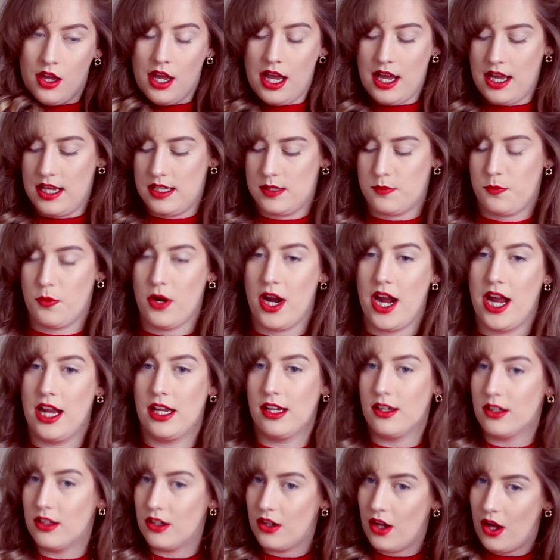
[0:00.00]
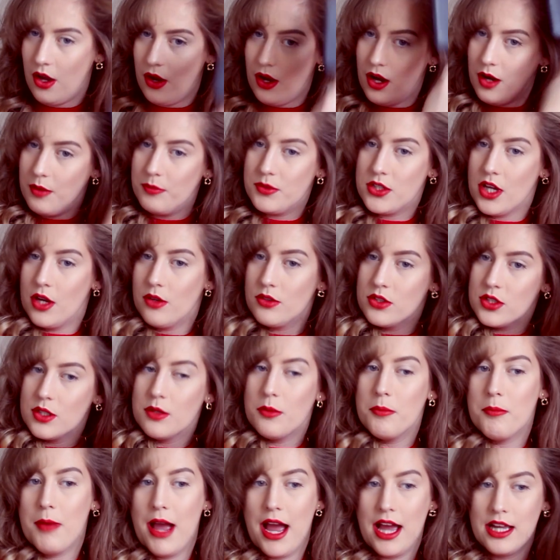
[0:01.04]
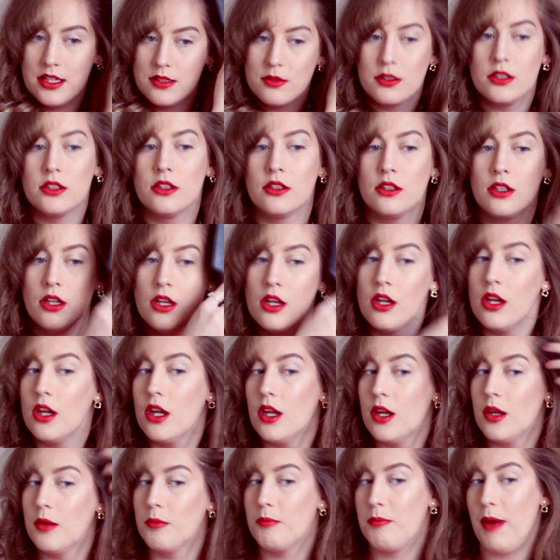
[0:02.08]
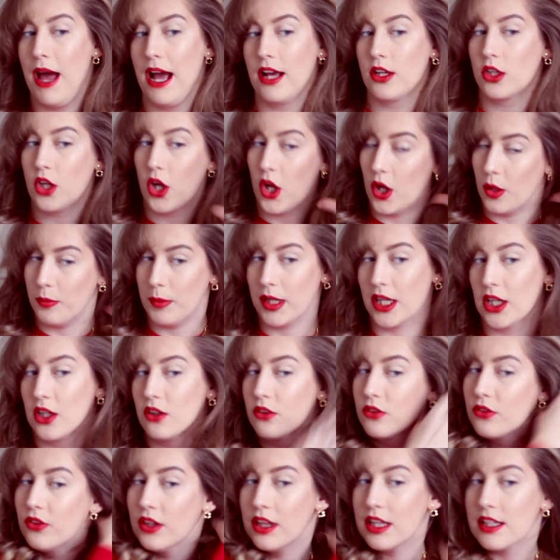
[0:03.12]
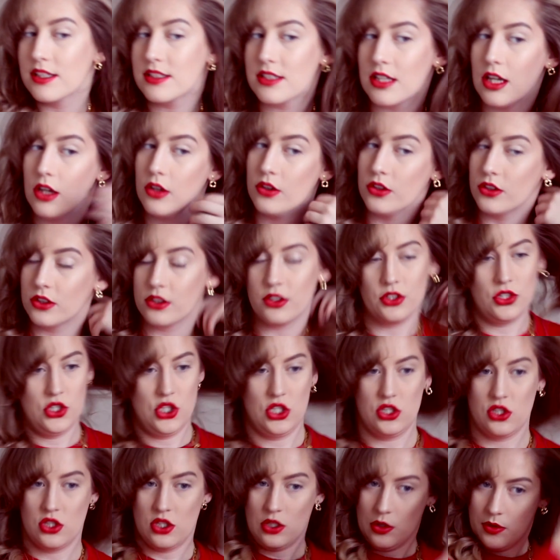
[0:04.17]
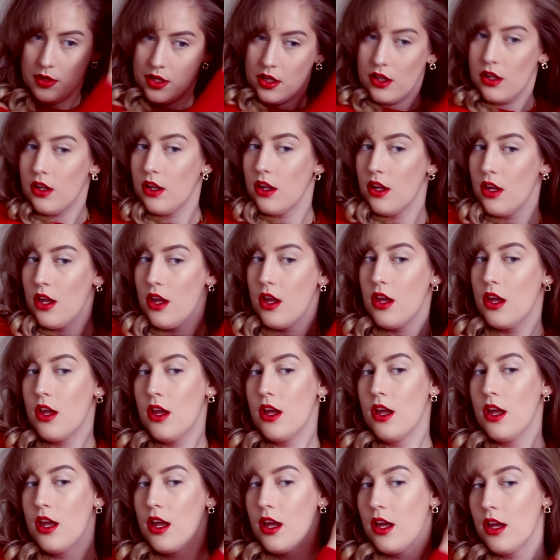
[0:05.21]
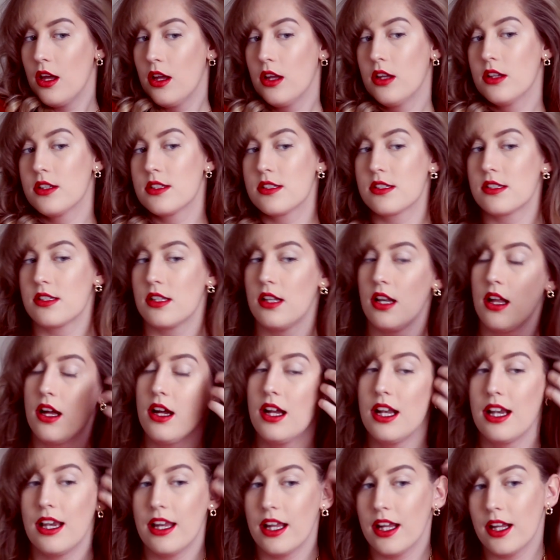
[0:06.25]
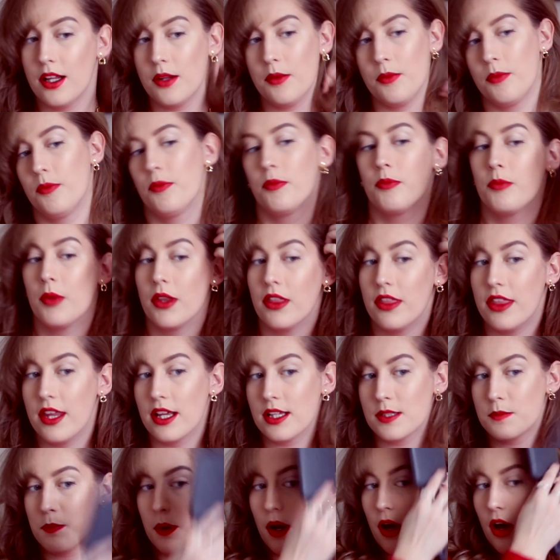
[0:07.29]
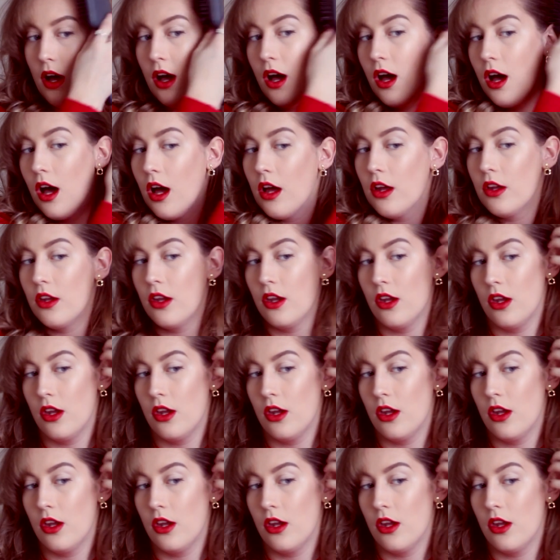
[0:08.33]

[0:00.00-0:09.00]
hairspray. You know, I don't do mad back combing for this look, just do it slightly, but this part